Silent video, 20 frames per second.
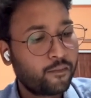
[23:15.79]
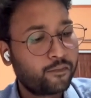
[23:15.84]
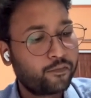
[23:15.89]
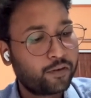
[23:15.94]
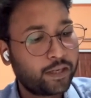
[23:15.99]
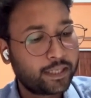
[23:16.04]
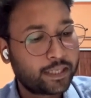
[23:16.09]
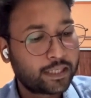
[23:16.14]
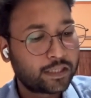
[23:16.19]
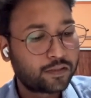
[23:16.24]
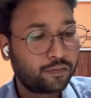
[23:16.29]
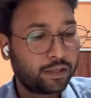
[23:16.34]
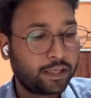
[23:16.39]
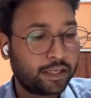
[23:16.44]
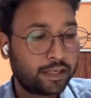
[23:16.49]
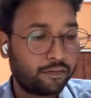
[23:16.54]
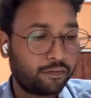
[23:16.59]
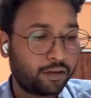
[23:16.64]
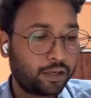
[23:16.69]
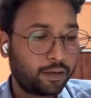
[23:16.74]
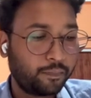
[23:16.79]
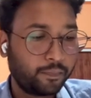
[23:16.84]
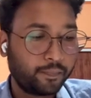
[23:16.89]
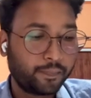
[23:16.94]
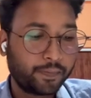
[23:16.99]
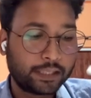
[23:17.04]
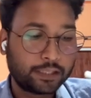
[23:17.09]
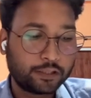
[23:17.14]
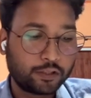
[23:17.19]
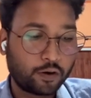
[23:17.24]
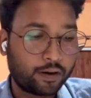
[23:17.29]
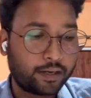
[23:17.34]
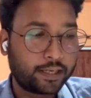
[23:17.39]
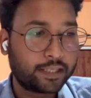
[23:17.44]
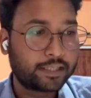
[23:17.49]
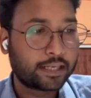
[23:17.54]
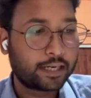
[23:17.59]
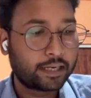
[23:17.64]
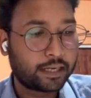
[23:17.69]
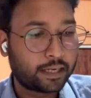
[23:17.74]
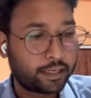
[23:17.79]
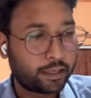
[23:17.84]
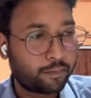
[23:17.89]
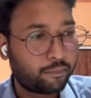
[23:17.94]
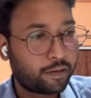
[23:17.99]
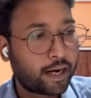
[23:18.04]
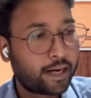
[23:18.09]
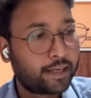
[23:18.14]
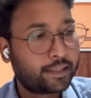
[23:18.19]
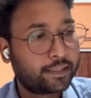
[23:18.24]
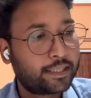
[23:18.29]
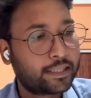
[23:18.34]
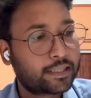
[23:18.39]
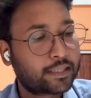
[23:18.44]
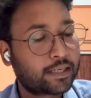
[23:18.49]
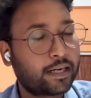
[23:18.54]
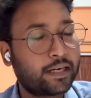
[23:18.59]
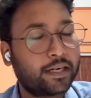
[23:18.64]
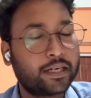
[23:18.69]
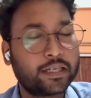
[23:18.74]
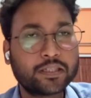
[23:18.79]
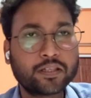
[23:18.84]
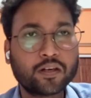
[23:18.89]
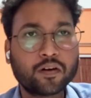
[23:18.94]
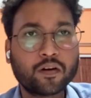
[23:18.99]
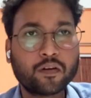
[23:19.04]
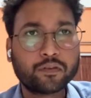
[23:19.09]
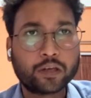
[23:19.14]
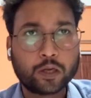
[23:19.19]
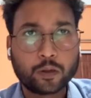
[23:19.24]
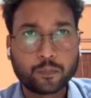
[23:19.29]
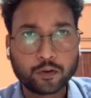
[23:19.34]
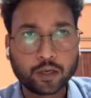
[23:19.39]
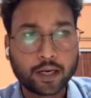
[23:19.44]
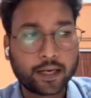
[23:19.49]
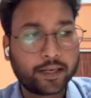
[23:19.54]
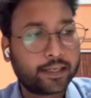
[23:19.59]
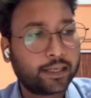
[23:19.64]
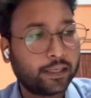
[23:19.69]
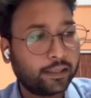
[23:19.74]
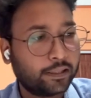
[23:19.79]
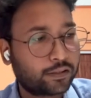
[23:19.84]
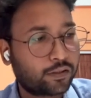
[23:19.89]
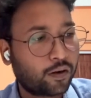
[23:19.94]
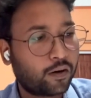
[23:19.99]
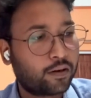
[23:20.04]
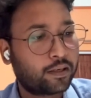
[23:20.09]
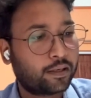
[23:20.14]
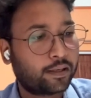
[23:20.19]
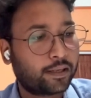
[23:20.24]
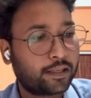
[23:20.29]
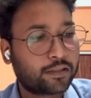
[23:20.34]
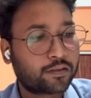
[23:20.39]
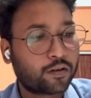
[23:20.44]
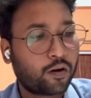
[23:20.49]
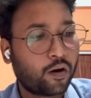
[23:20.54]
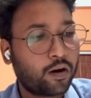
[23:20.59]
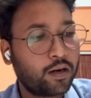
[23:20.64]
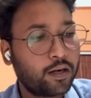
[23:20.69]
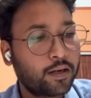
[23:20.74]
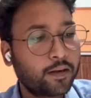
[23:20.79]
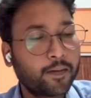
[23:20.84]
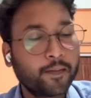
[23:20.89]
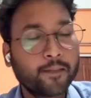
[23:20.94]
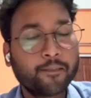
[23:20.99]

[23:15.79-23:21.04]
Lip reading: fetus will develop jaundice and anemia, and this condition of hemolytic disorder is called